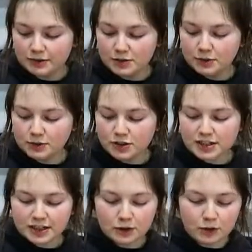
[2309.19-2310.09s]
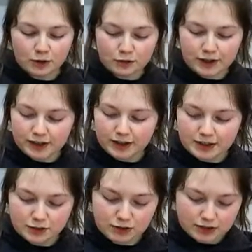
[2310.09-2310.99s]
So we'll just ignore the fact that there's a
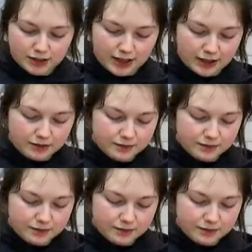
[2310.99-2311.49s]
crust there.